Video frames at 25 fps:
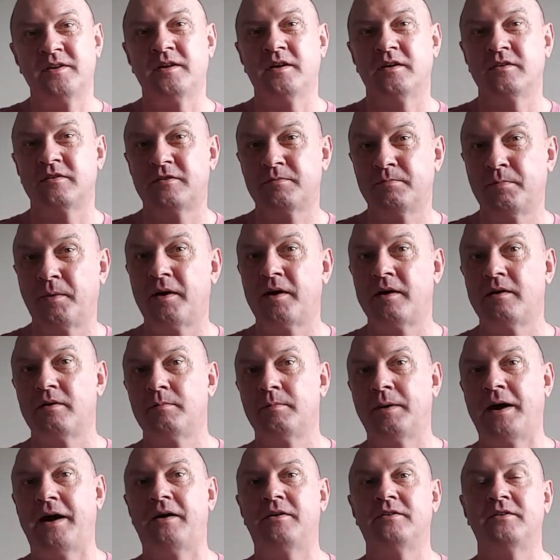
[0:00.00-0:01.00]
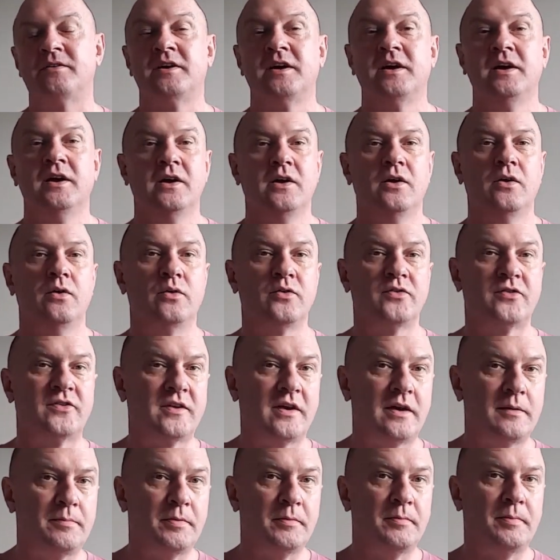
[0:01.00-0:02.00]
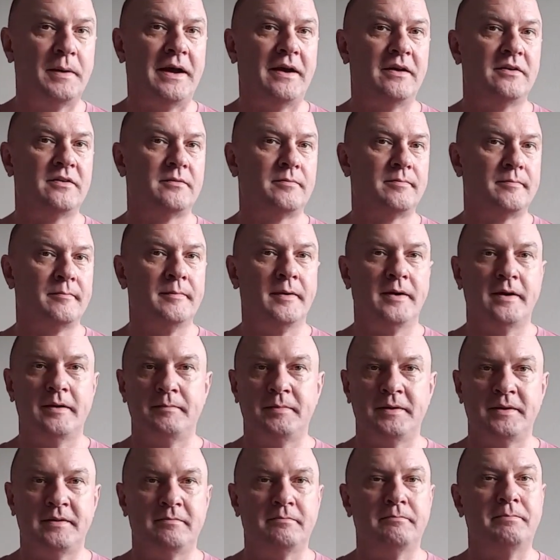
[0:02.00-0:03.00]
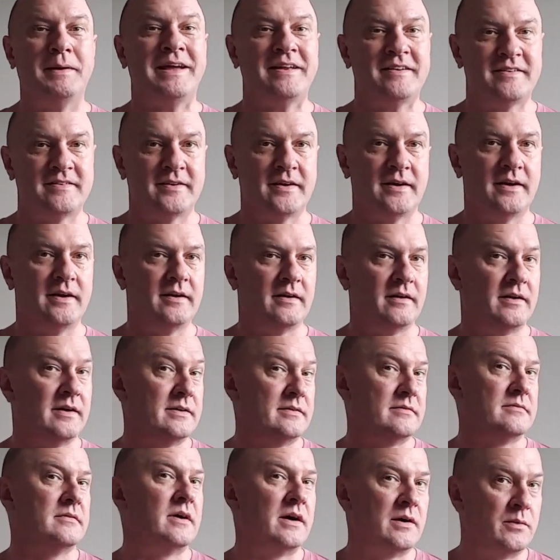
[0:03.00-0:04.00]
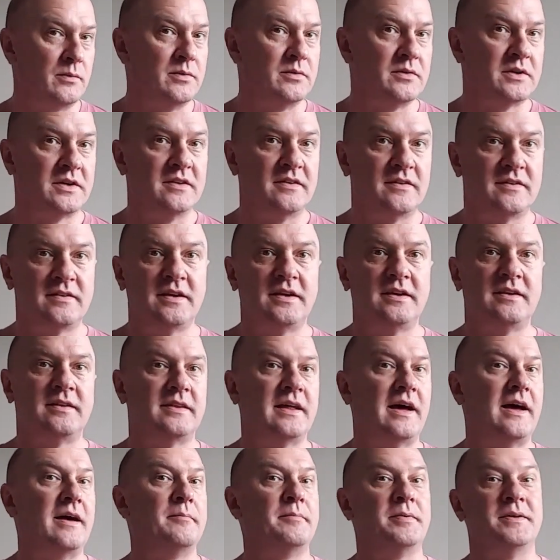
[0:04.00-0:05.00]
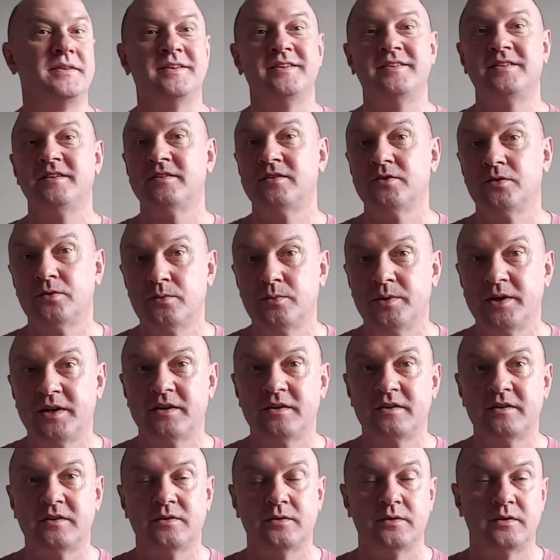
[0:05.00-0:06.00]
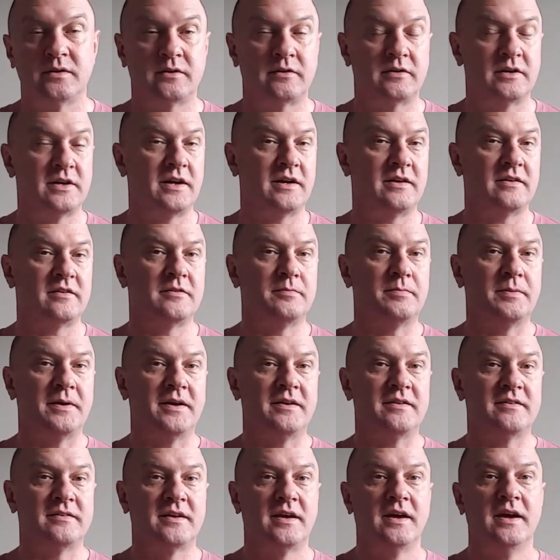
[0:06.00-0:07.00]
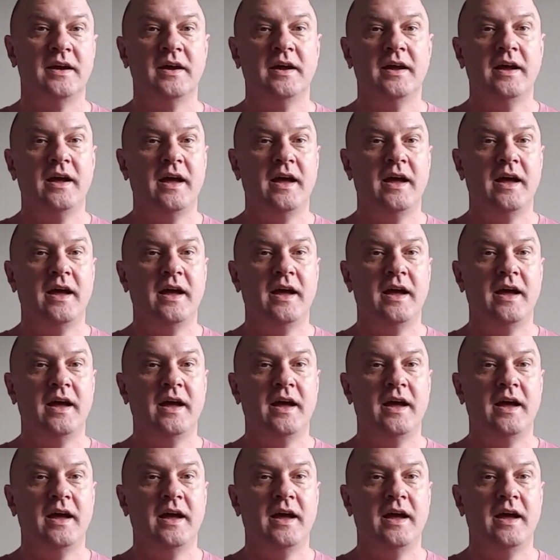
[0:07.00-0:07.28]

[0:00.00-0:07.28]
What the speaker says: You know, spiral bound or staple bound might be better. I will concede that, but this is all we can do on CreateSpace.